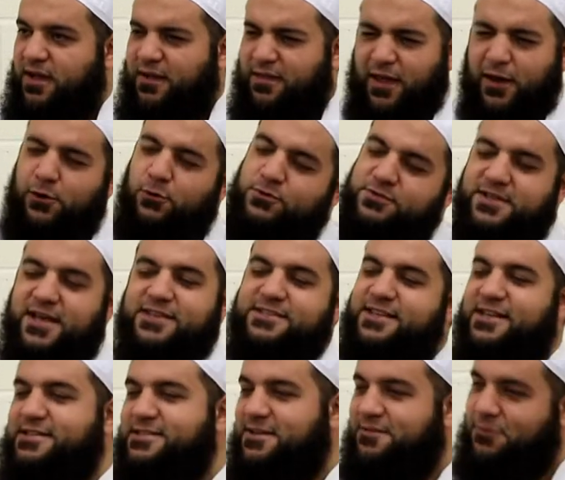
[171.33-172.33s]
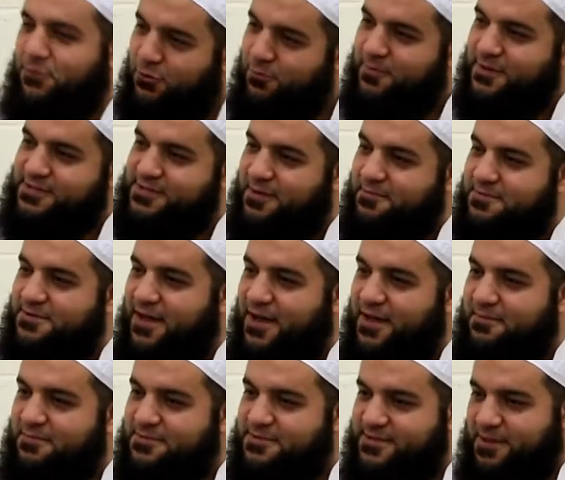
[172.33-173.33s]
They lose their sense of humor
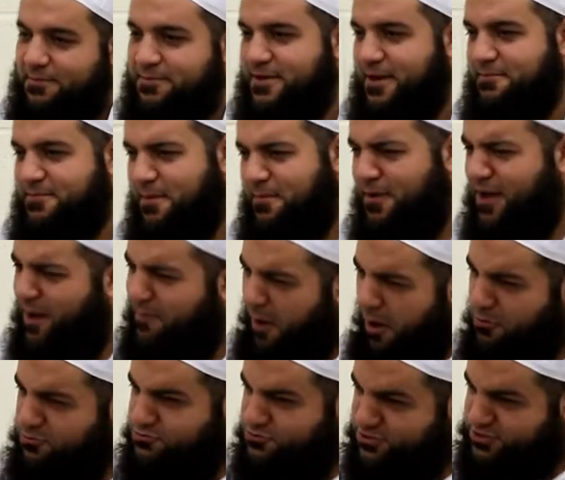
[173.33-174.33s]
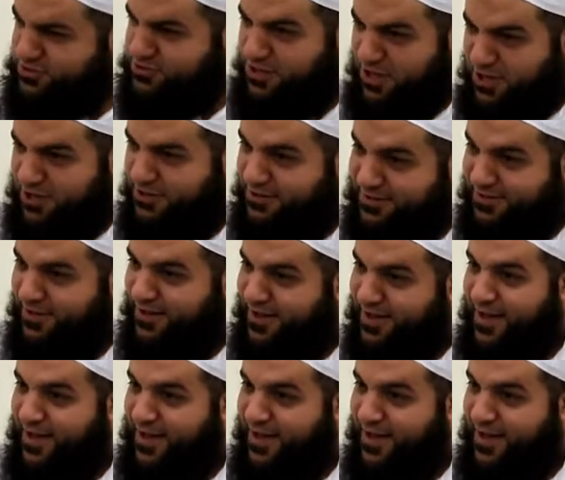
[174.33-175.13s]
sometimes, sometimes they become ultra sakhat,